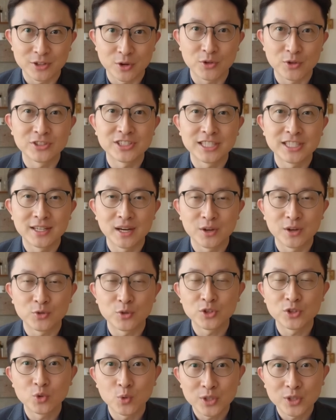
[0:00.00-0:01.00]

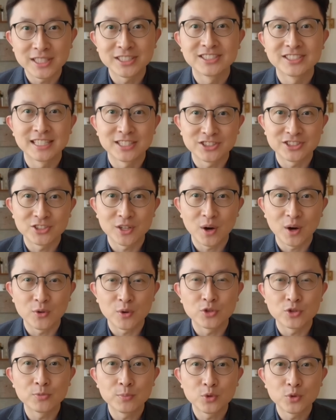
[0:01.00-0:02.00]

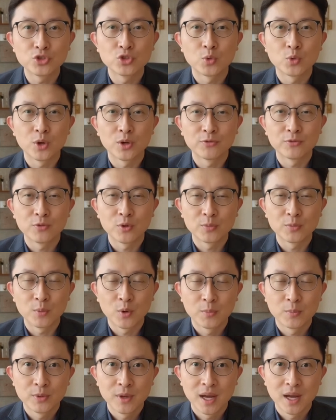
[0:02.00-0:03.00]
$1,326 per square foot
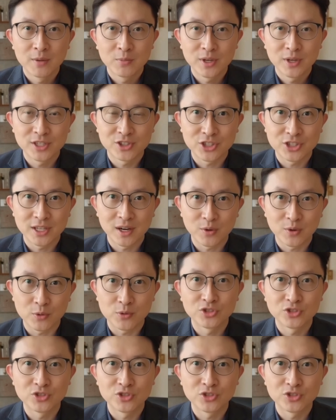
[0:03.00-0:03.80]
per plot ratio,